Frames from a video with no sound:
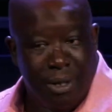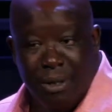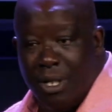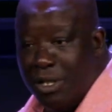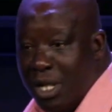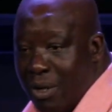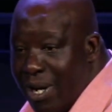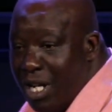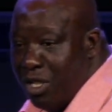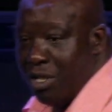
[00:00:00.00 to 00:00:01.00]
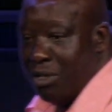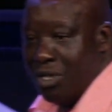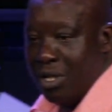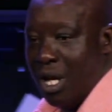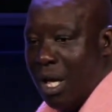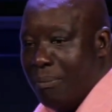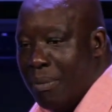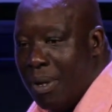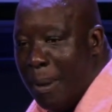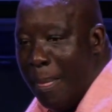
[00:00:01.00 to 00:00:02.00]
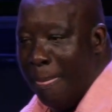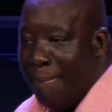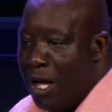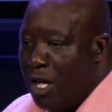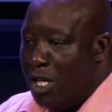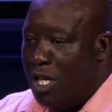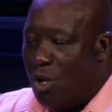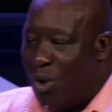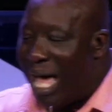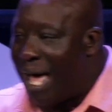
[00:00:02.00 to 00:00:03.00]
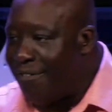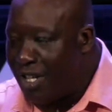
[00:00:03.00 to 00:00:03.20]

the generations to come. You have a